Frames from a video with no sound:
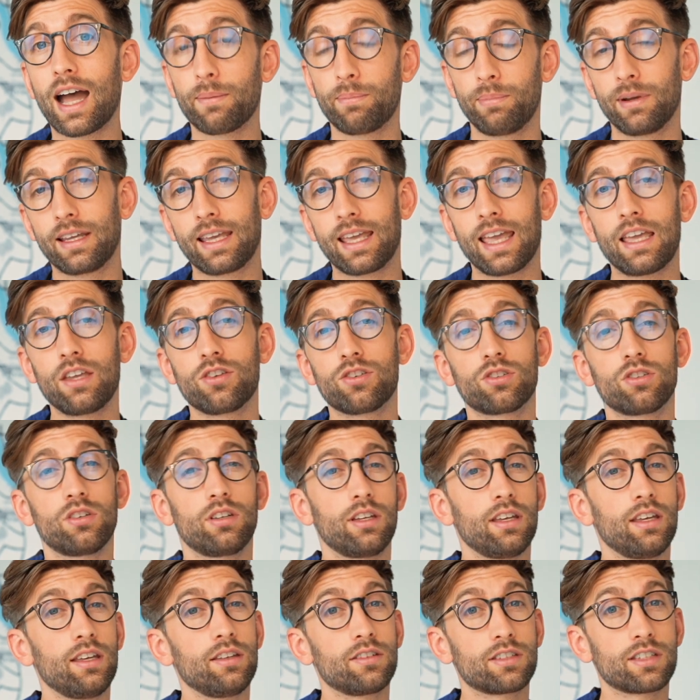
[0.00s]
application
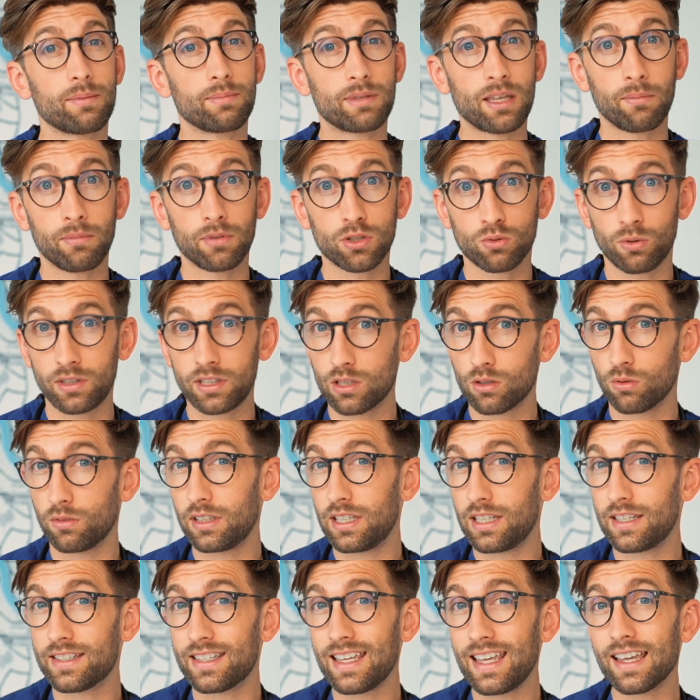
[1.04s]
in September
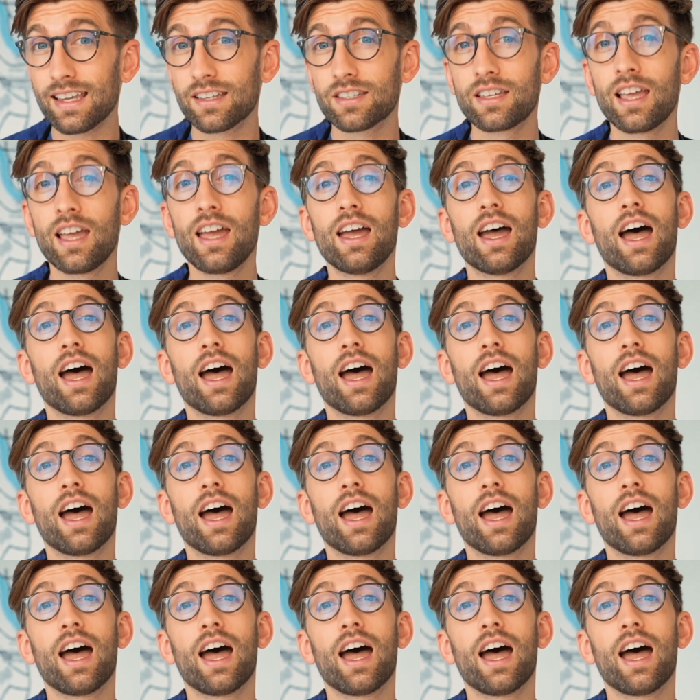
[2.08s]
2026,